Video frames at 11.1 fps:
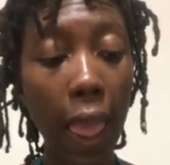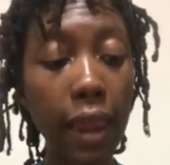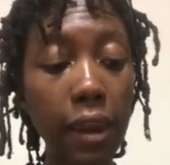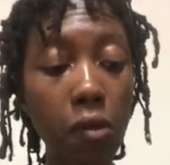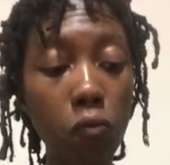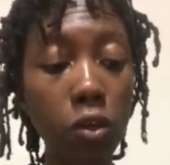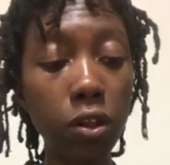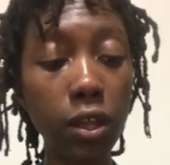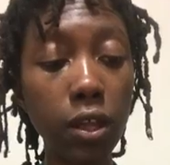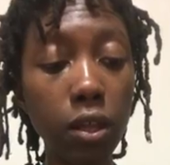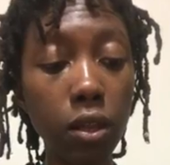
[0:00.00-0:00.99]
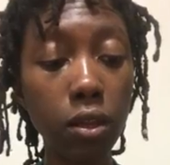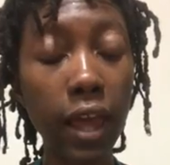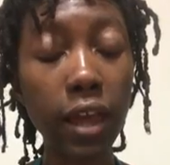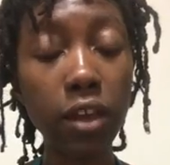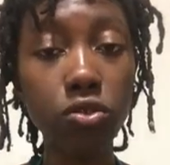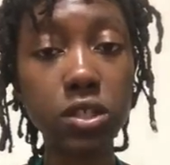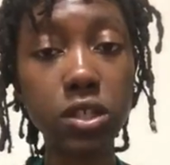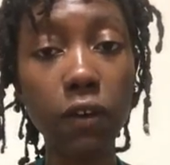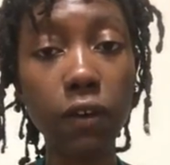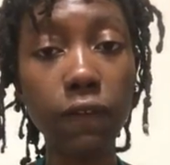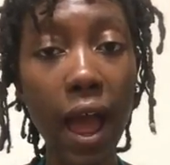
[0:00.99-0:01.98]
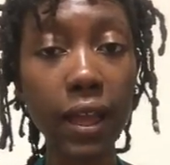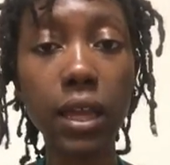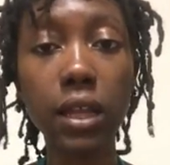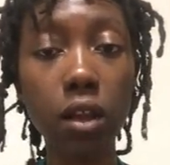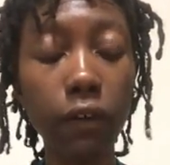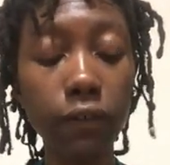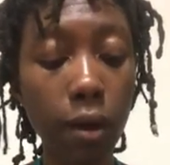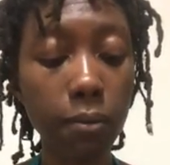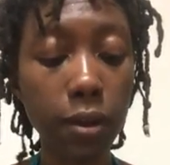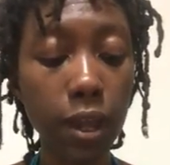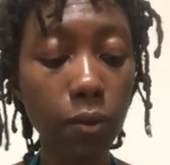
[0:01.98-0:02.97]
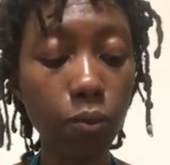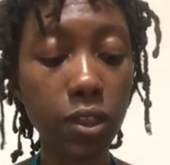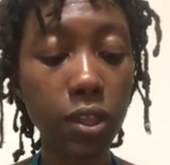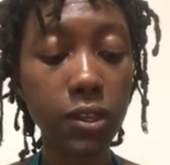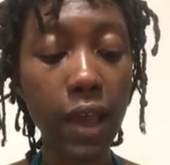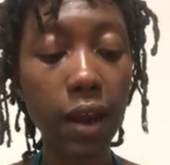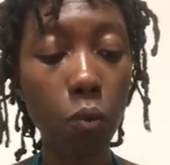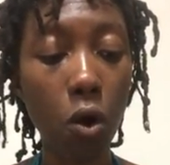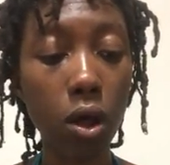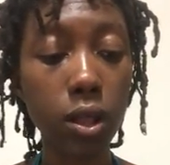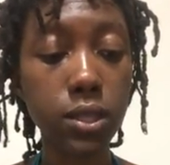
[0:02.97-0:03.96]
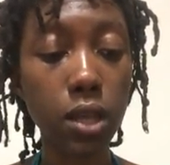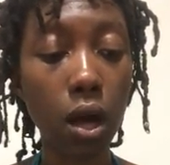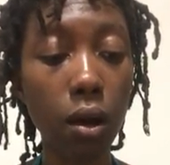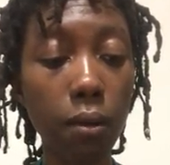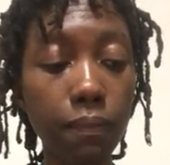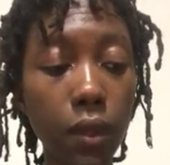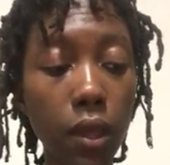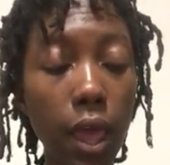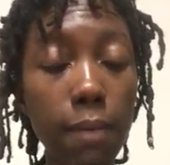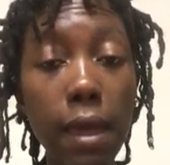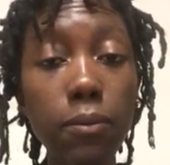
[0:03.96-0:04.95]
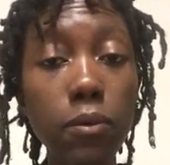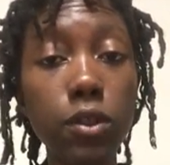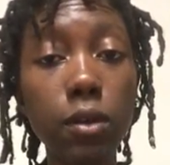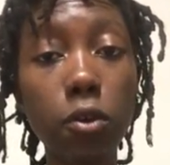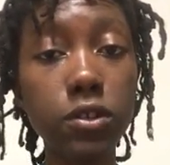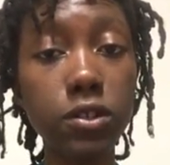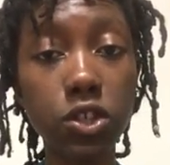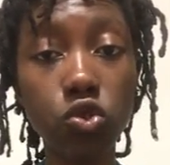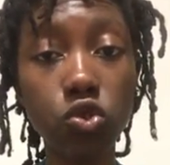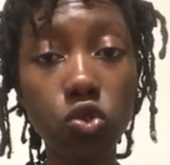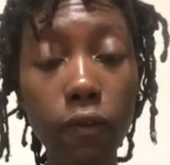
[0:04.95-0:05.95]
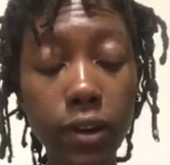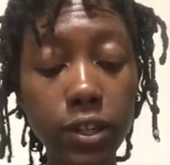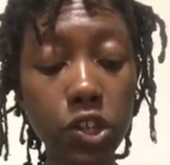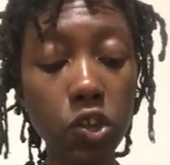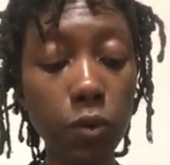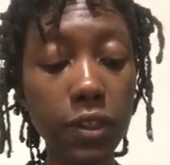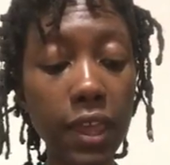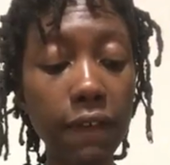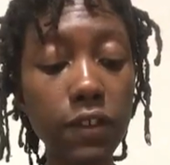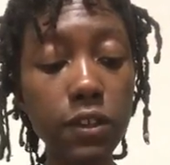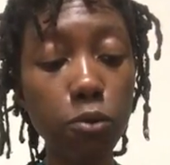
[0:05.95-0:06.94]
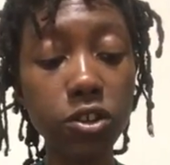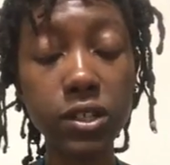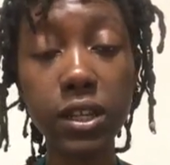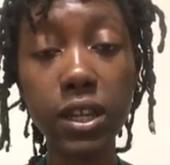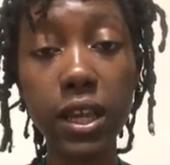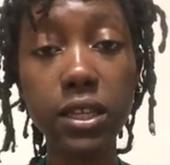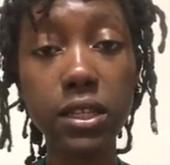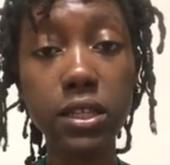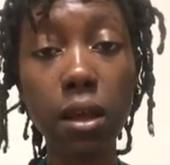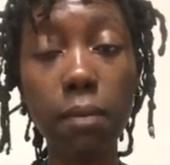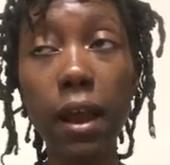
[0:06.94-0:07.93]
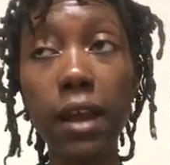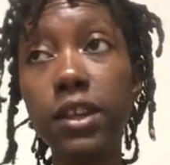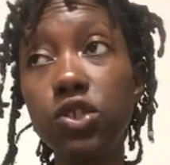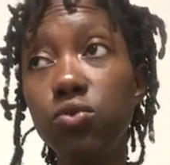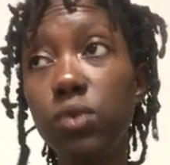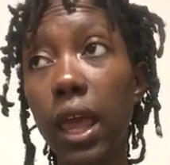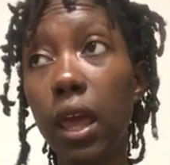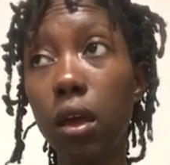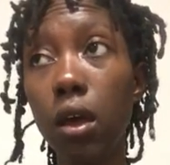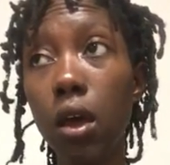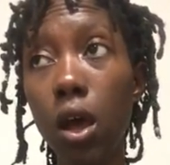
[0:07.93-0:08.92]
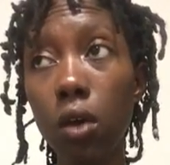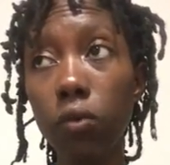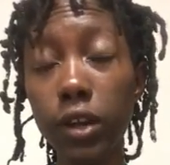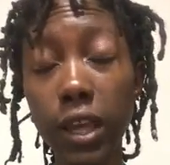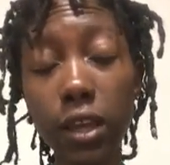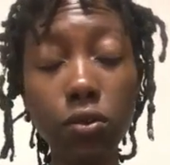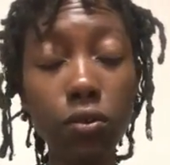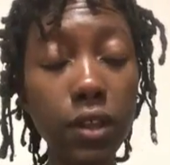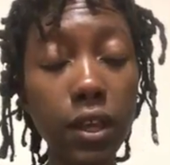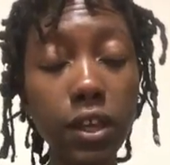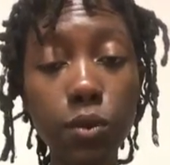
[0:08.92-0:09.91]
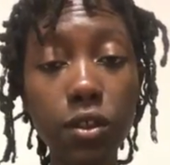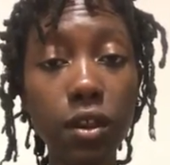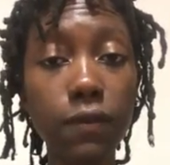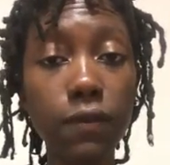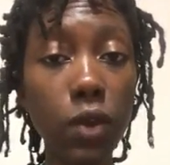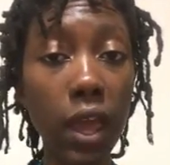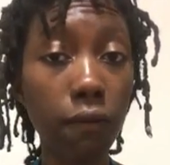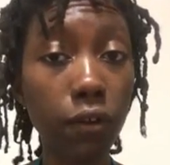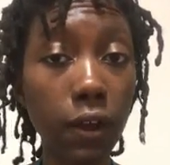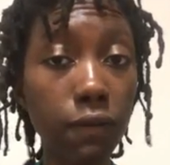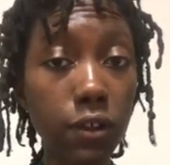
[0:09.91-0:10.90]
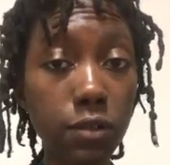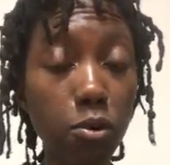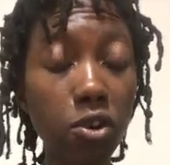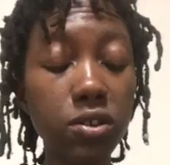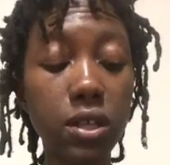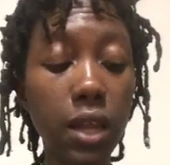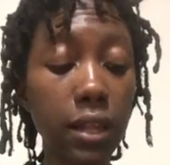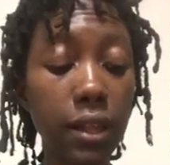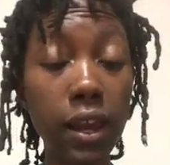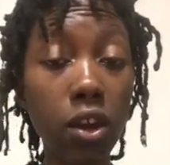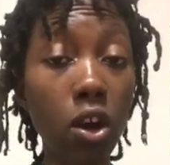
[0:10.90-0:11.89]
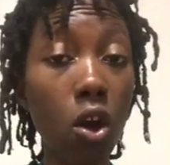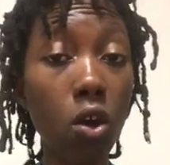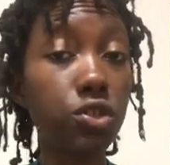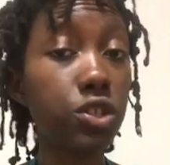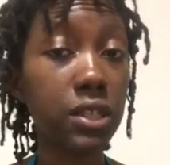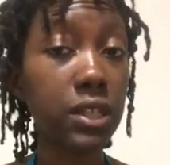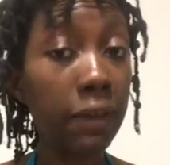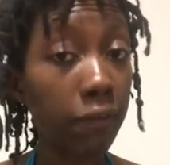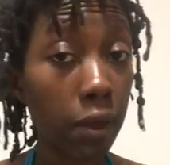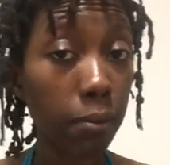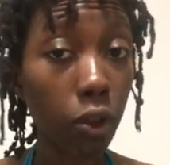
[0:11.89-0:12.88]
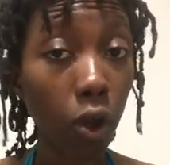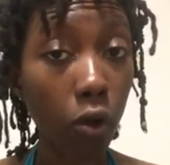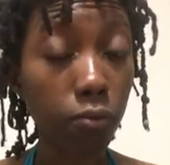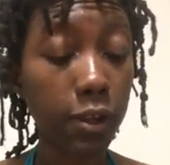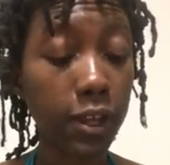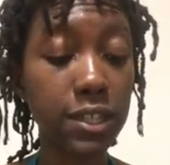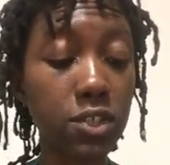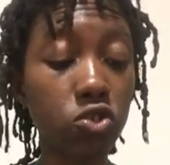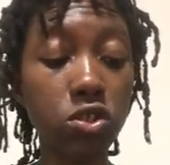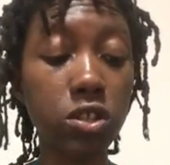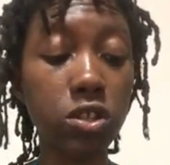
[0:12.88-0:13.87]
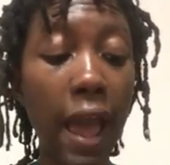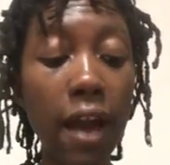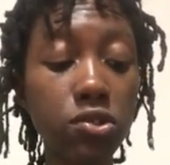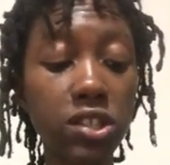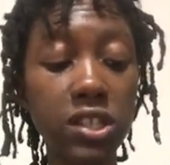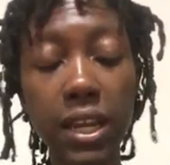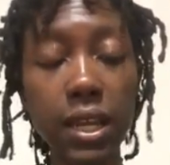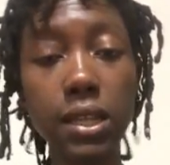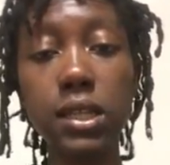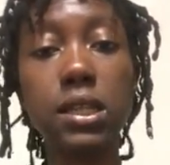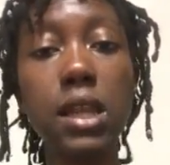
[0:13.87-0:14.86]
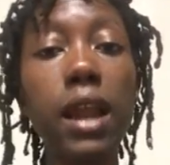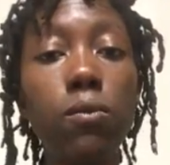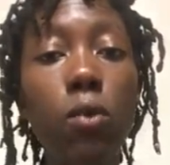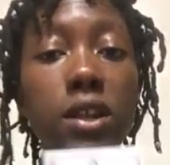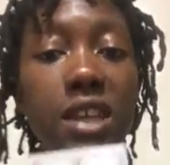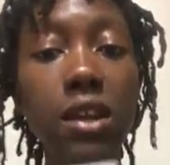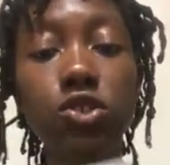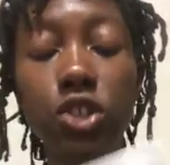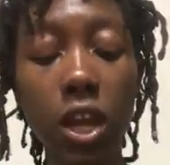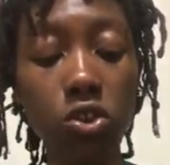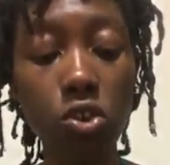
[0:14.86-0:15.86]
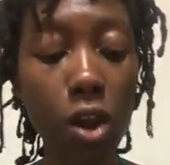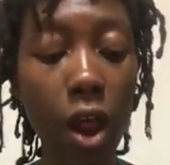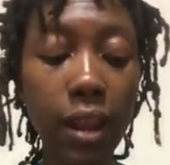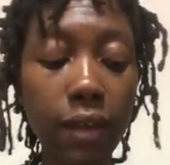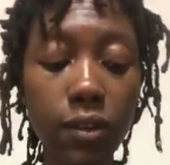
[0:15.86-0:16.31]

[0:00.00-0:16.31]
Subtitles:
and really letting yourself not get love coming in with this 9 of Wands. And maybe with the person that you're already dealing with. If this person is somebody that you can't rekindle things with, if you can't forgive this person and let it go, just leave them alone, because you're standing in this 9 of Wands energy, and you're not